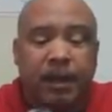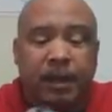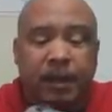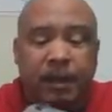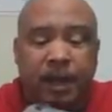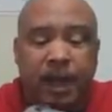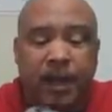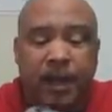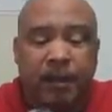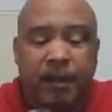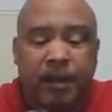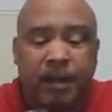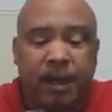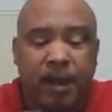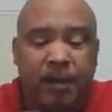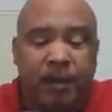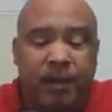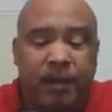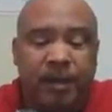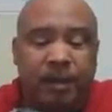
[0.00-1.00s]
Now, in
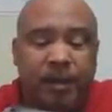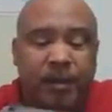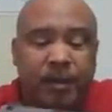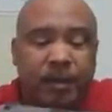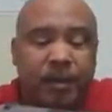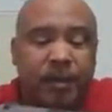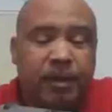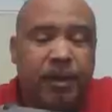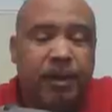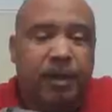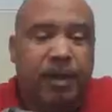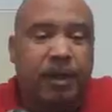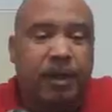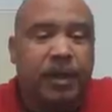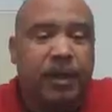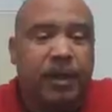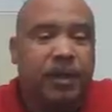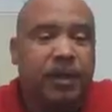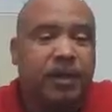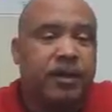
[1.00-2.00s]
competition, all
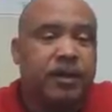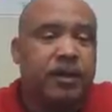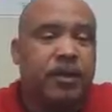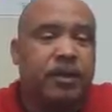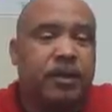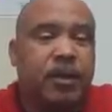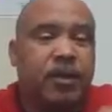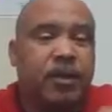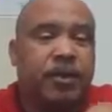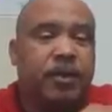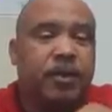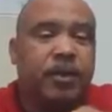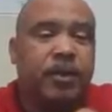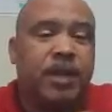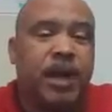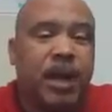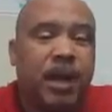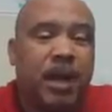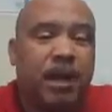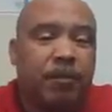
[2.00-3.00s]
that does is cost you
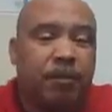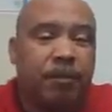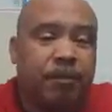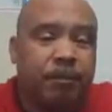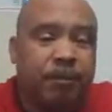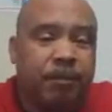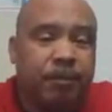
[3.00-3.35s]
time.